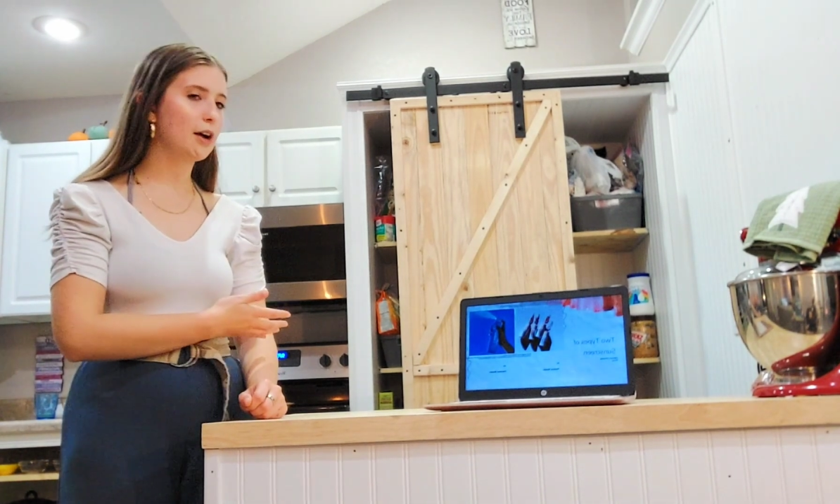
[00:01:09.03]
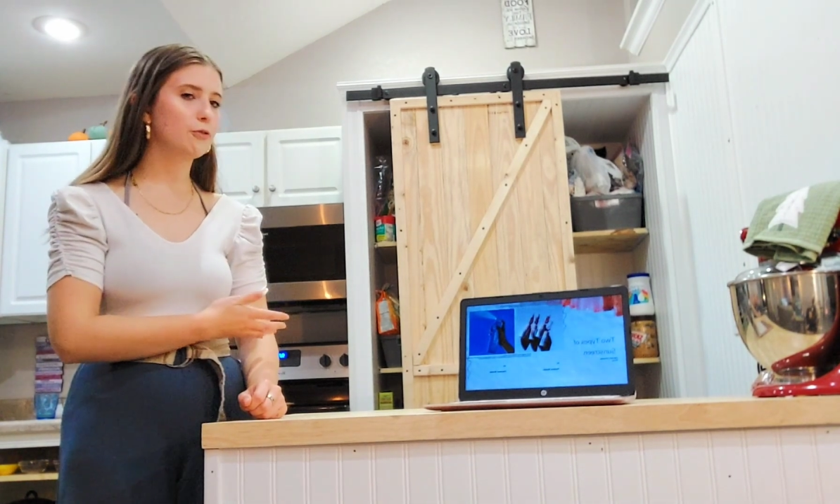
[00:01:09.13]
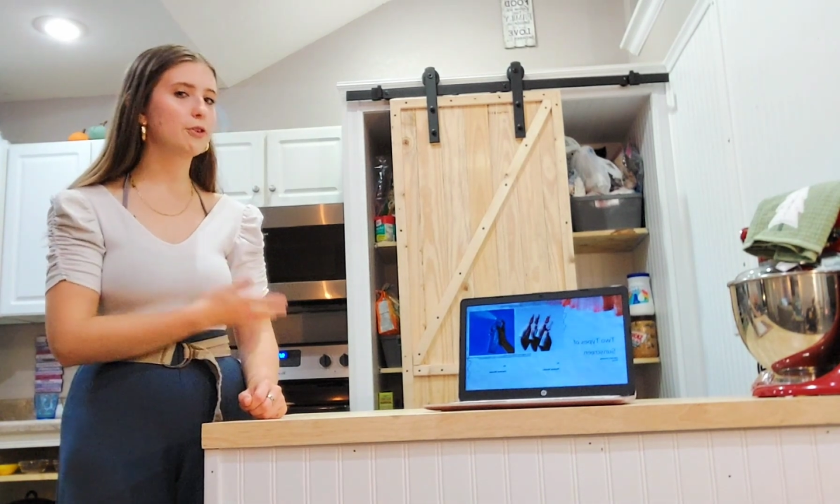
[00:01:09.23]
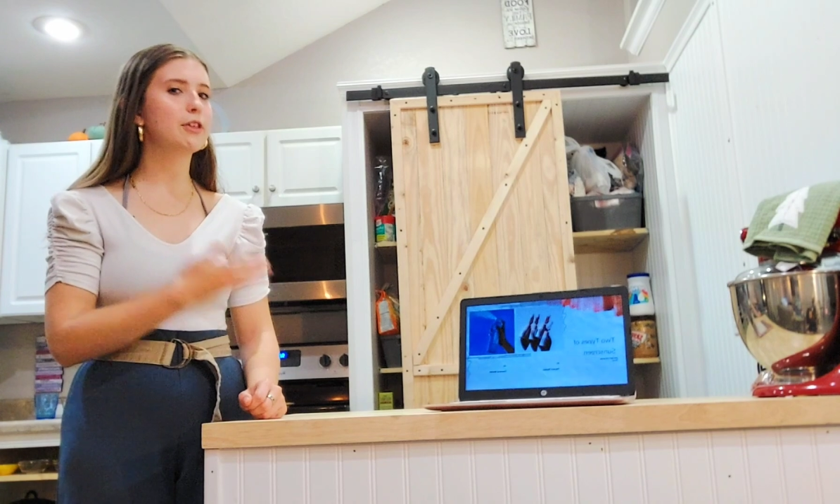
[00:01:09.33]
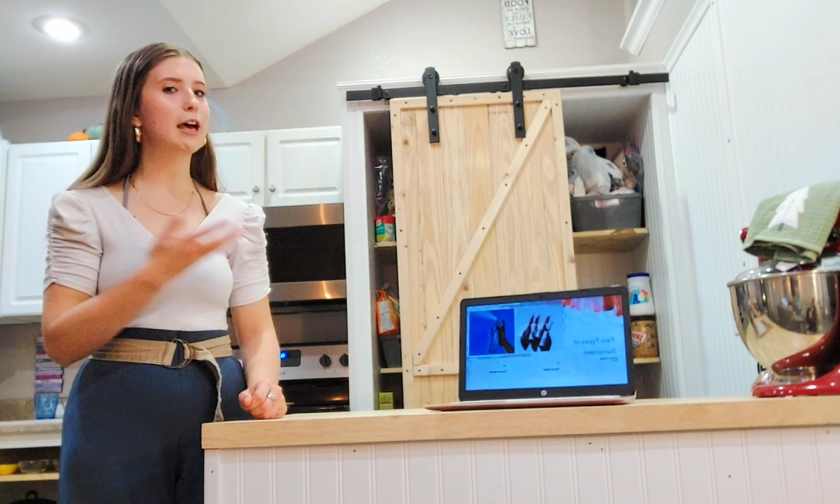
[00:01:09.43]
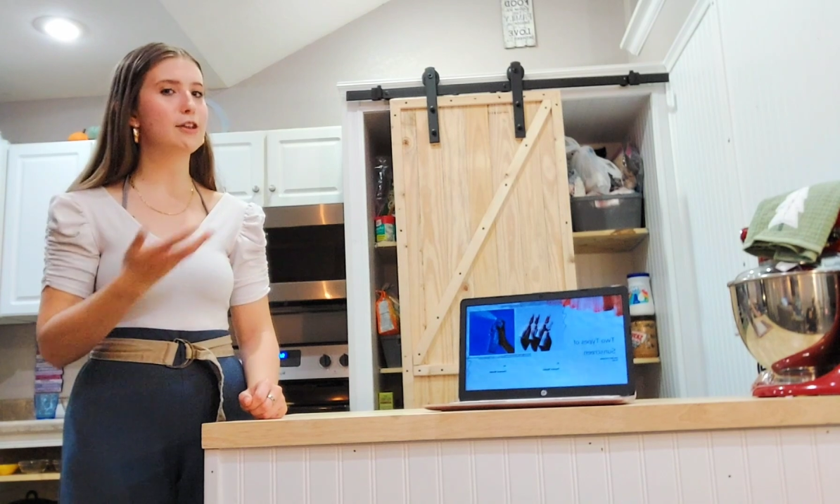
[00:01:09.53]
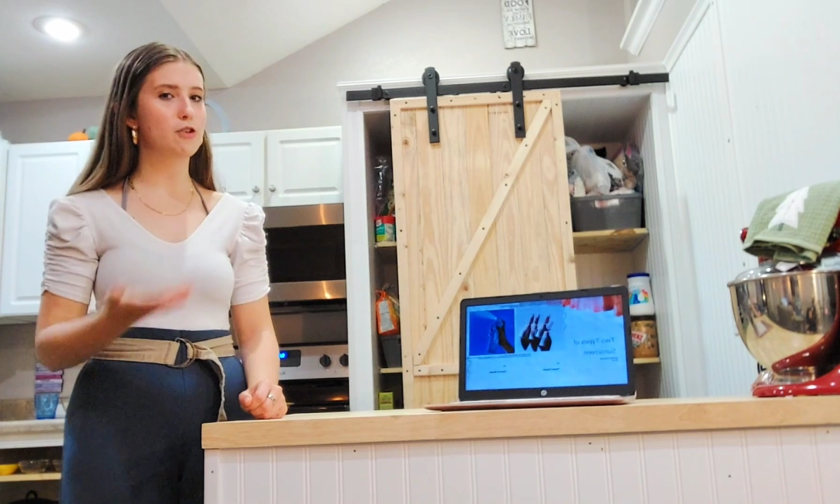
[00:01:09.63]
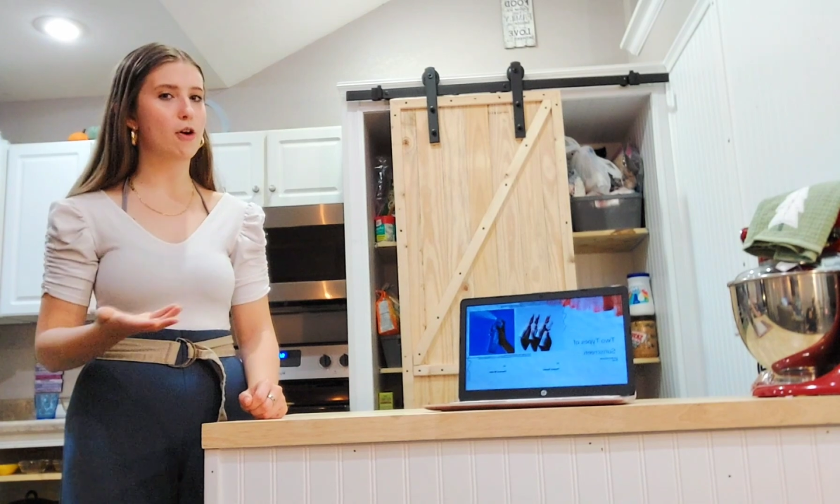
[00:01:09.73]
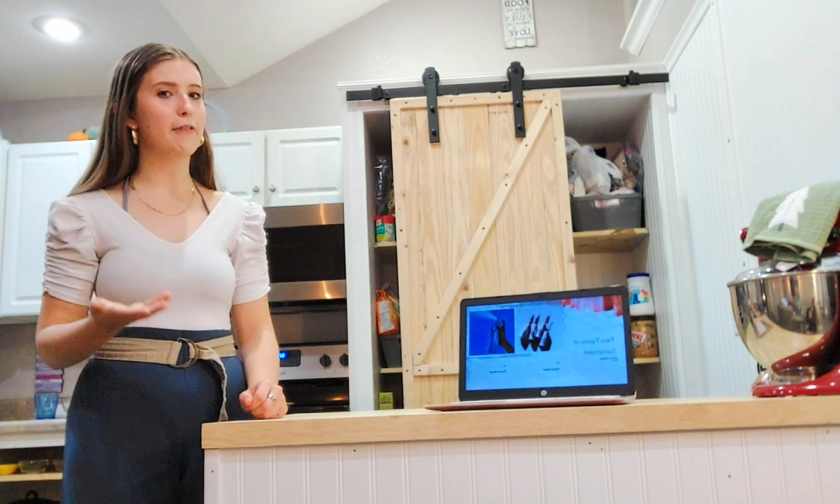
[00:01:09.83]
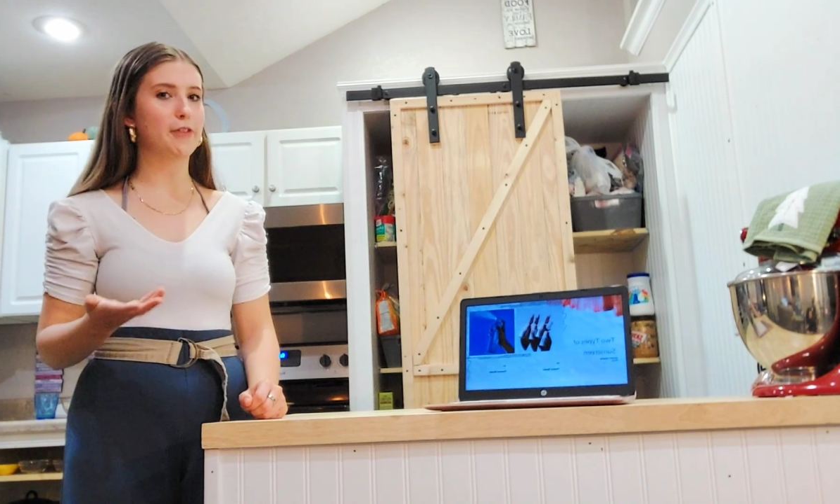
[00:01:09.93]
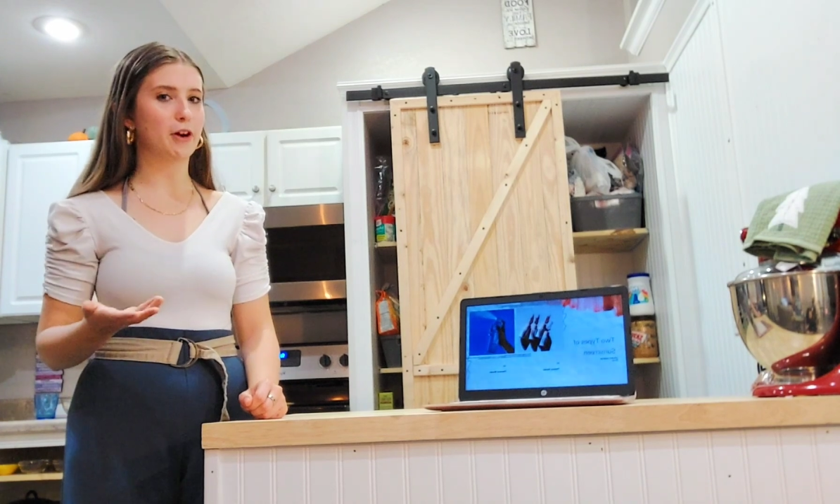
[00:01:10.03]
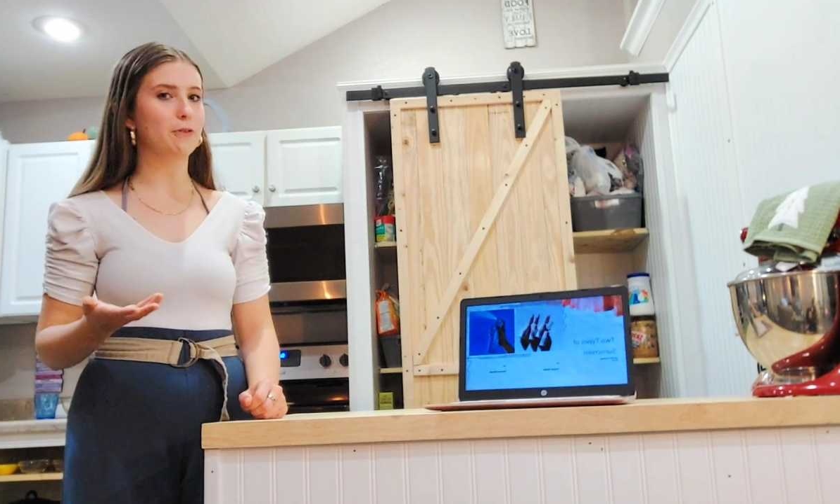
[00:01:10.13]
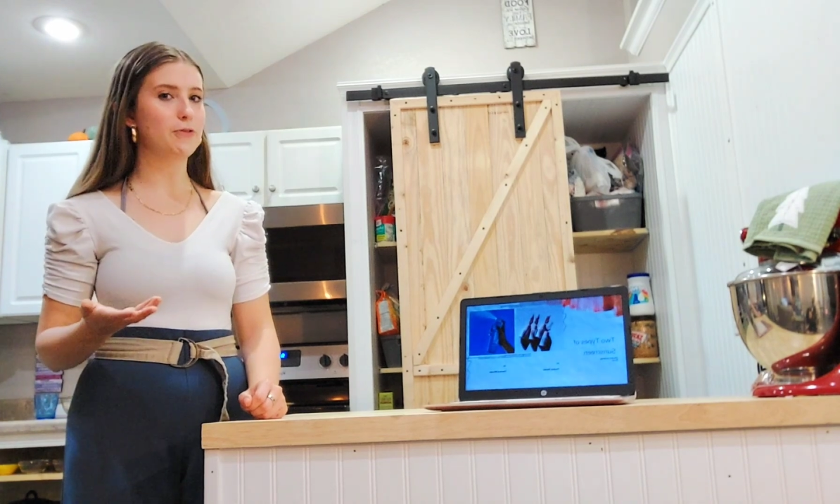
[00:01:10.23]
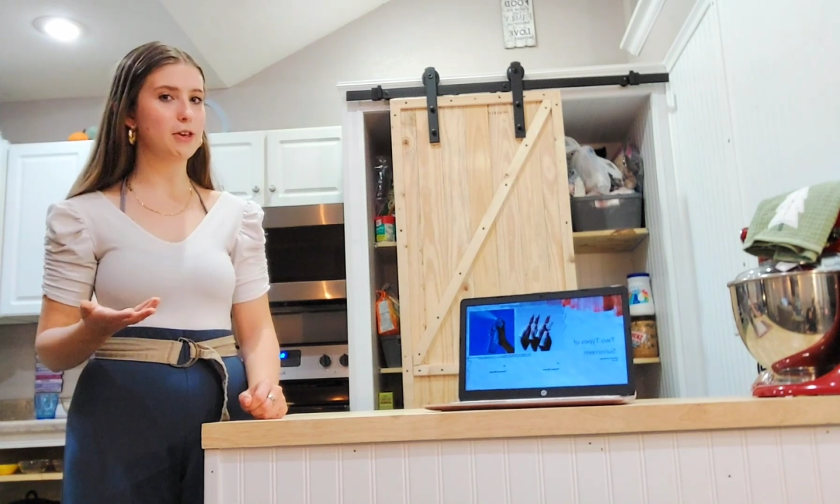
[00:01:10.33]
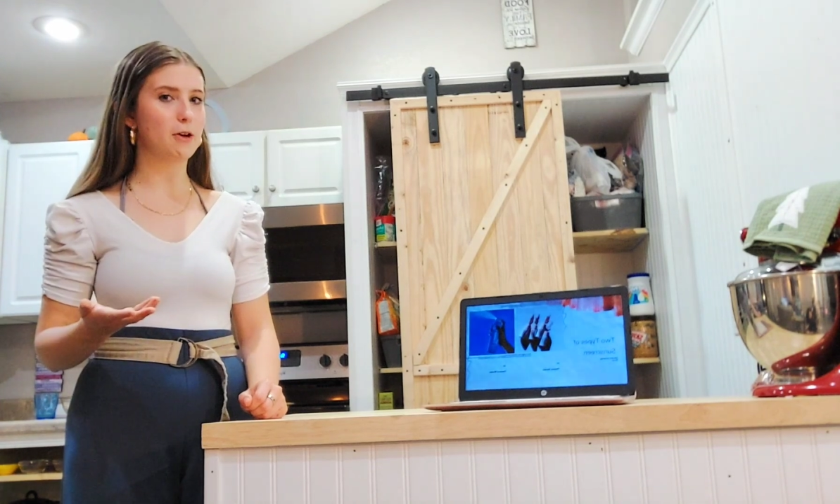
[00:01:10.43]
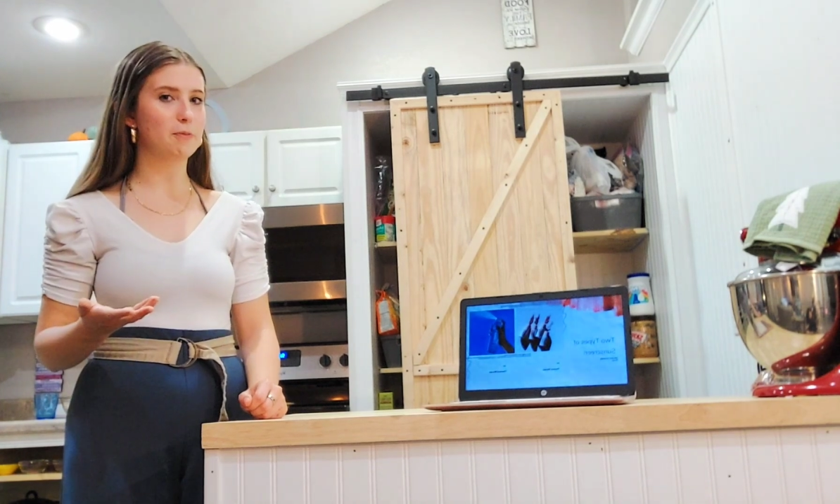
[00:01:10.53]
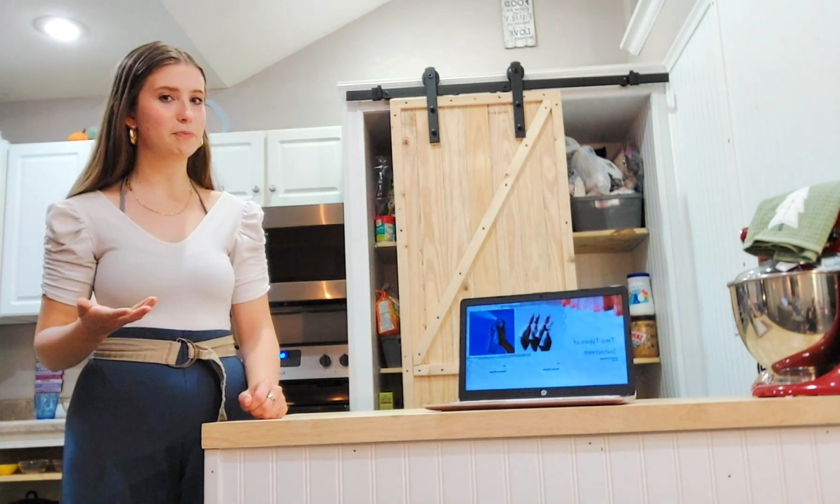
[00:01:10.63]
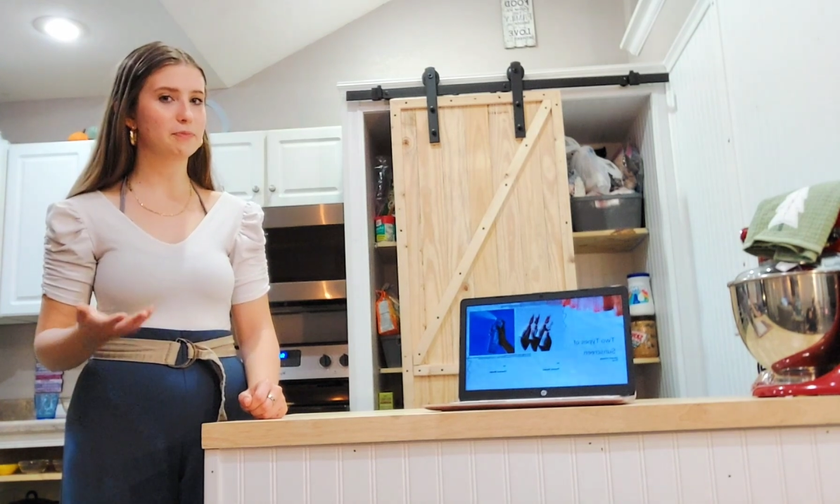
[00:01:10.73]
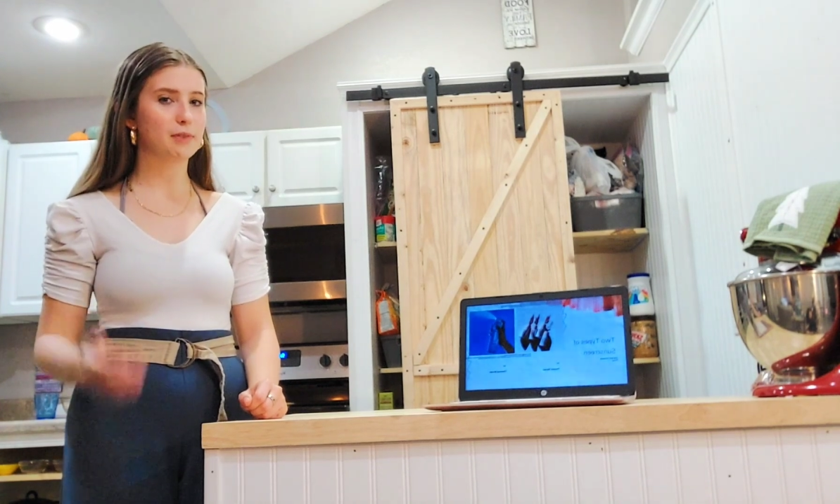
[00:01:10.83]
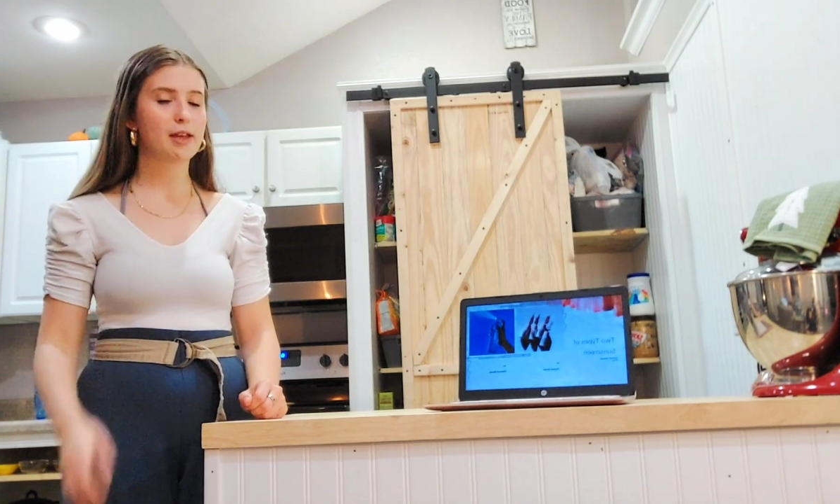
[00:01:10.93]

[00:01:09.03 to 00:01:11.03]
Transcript: for that not their feel.